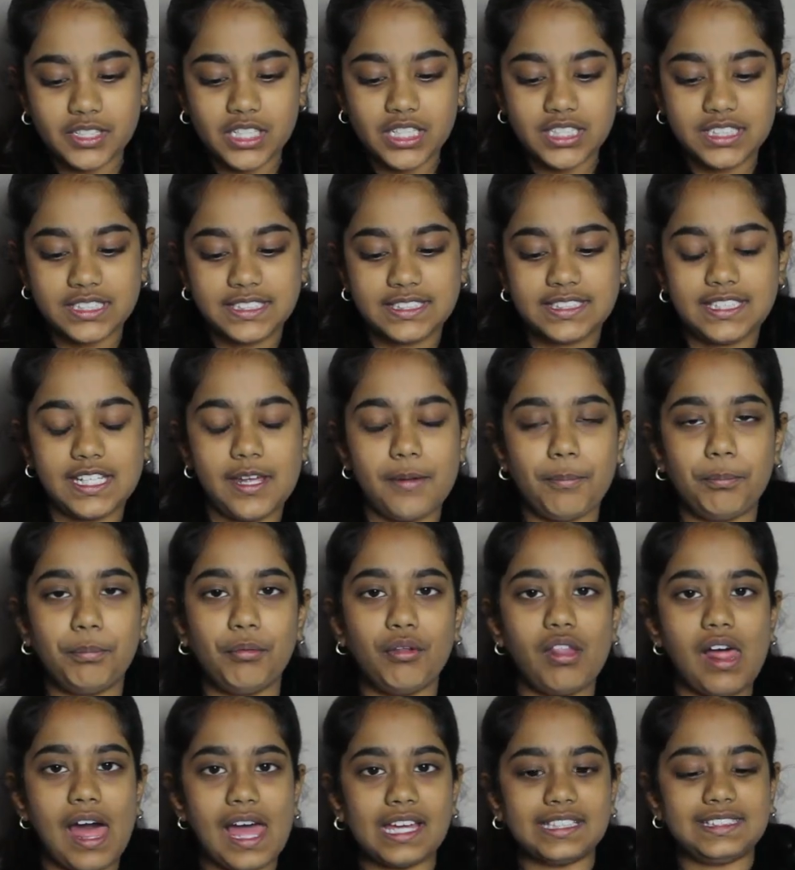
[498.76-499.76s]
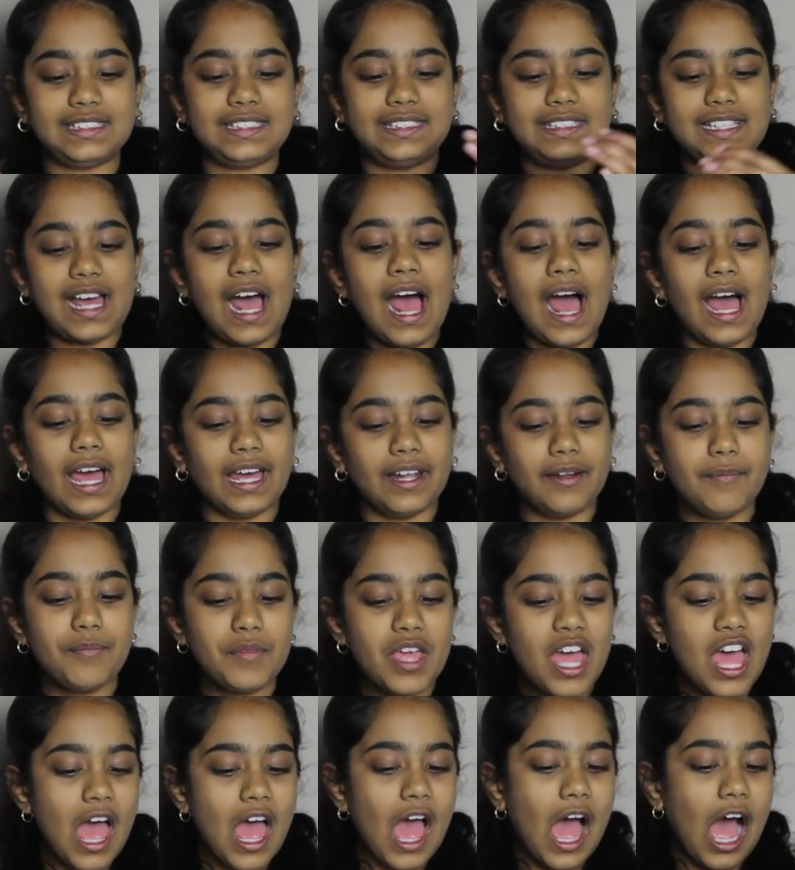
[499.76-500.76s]
Simple as that!
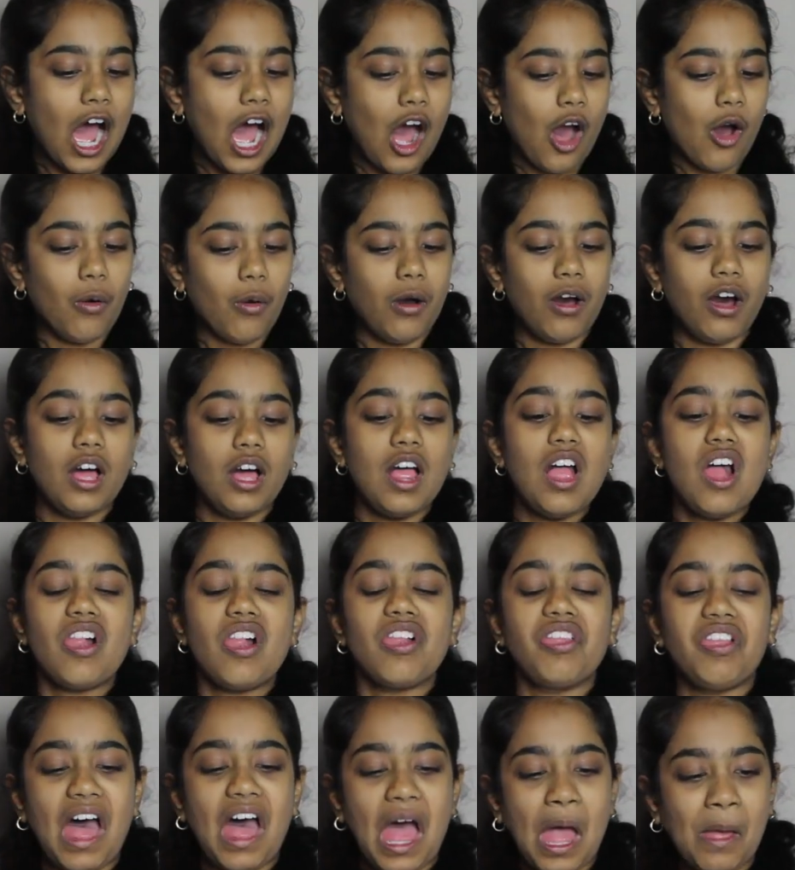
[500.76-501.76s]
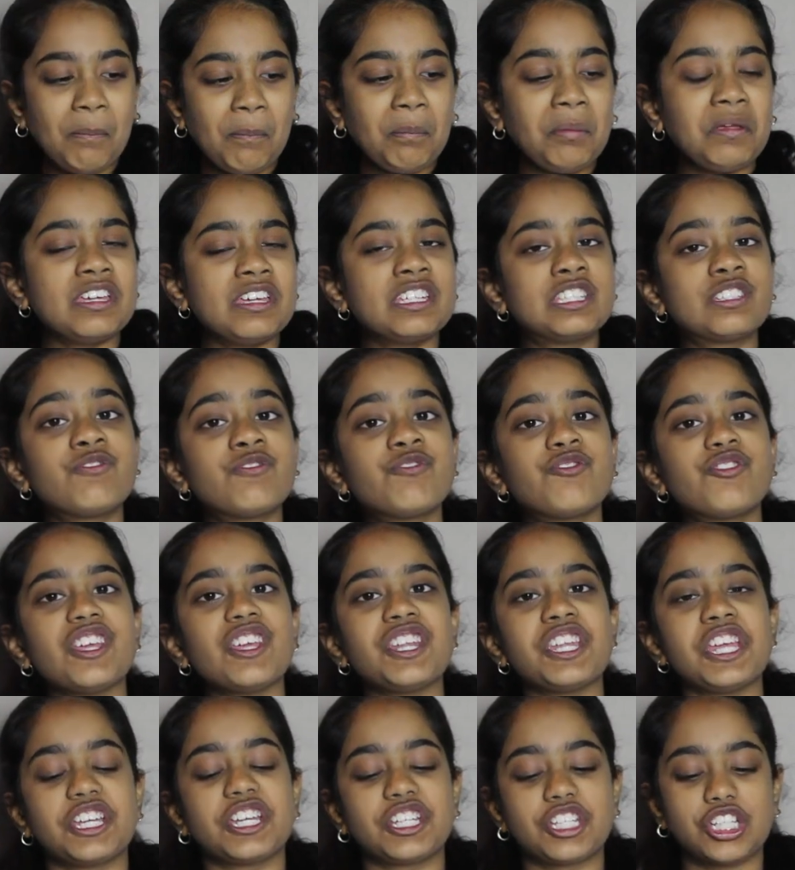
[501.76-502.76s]
Our lamp is
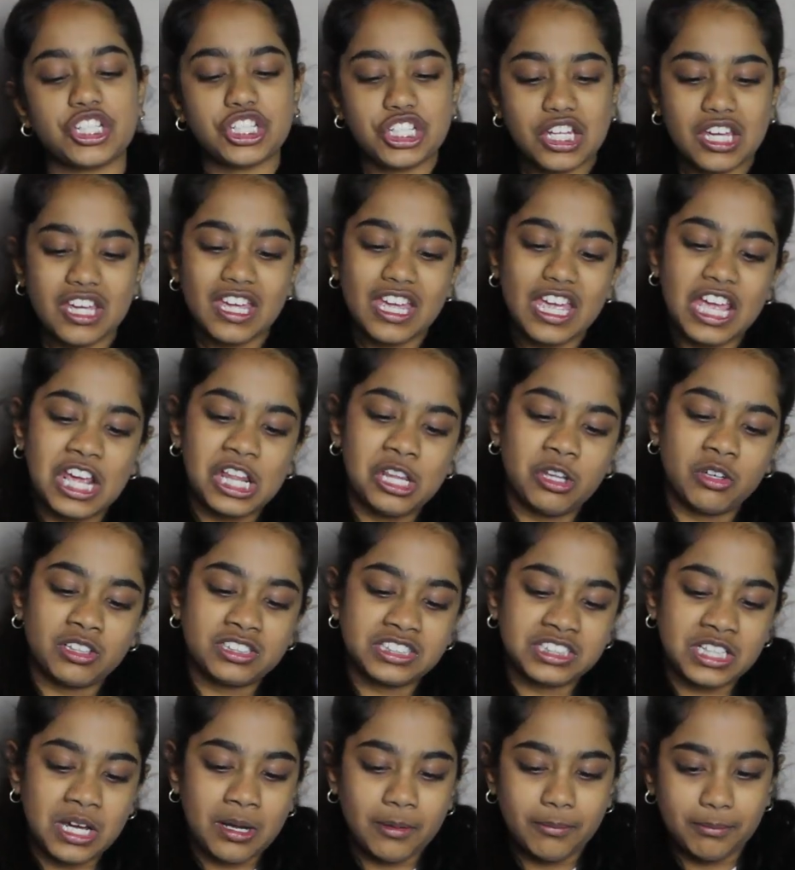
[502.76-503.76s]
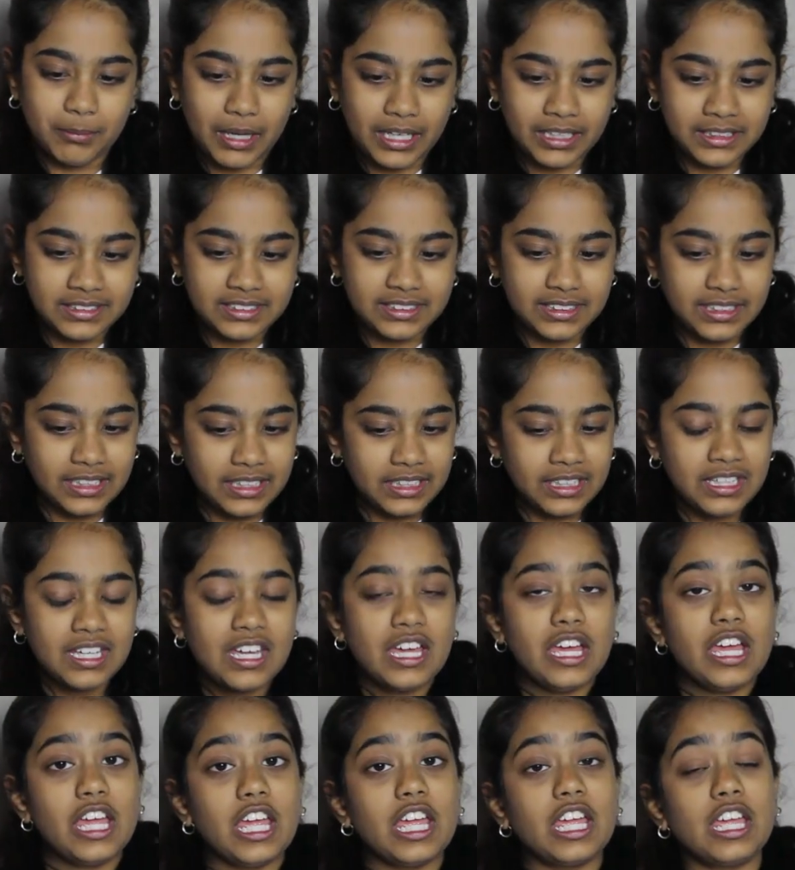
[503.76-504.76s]
finished. It looks amazing.
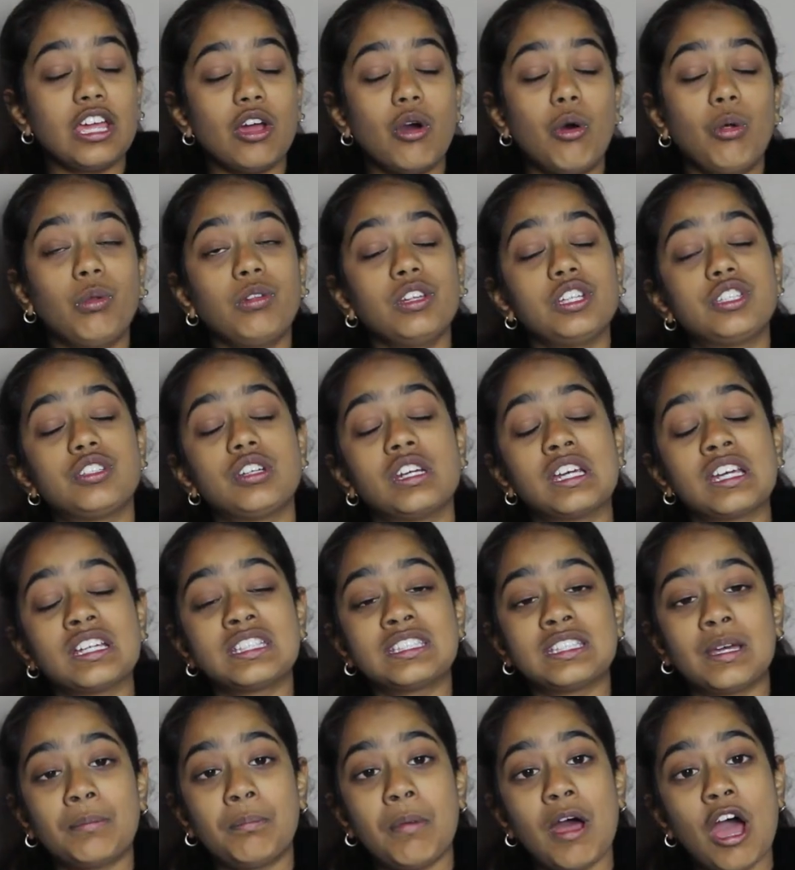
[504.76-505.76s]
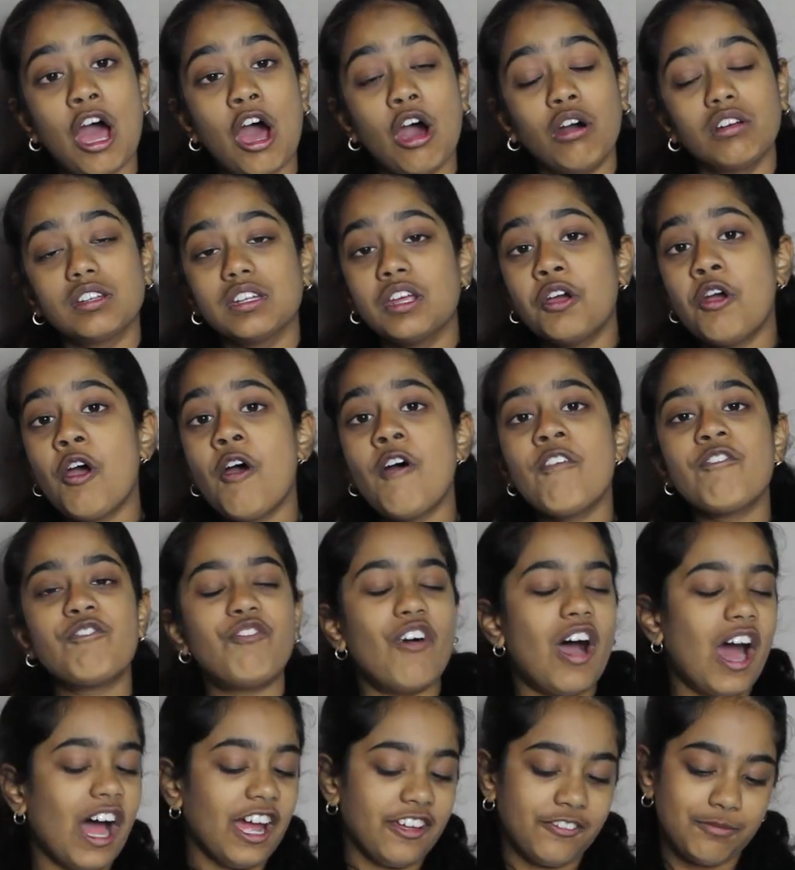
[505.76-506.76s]
It only took us about
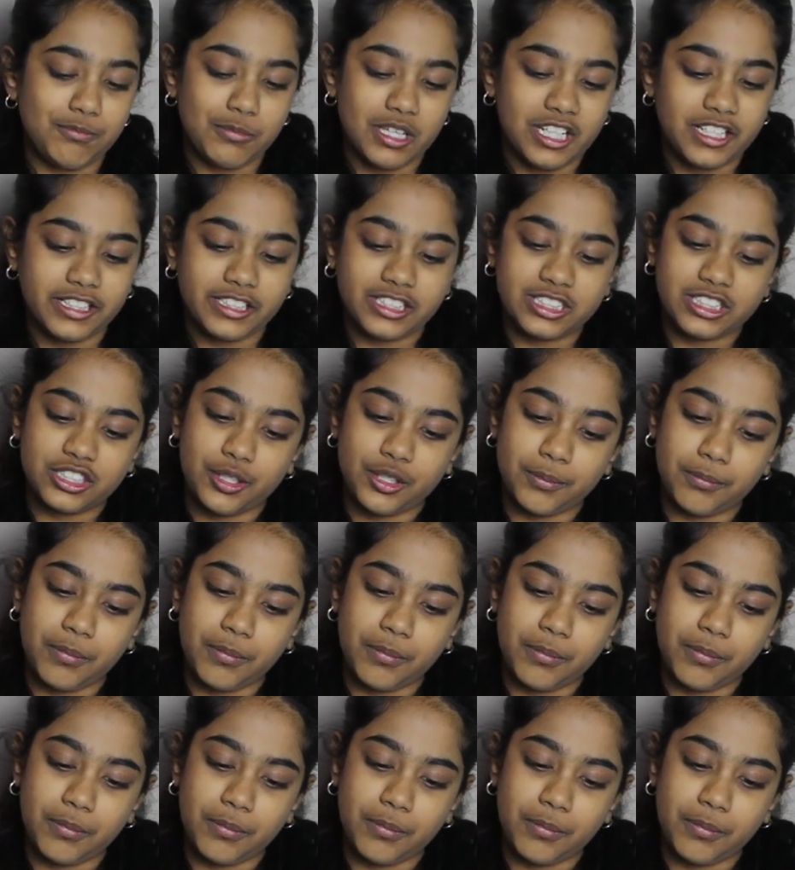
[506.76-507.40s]
five minutes to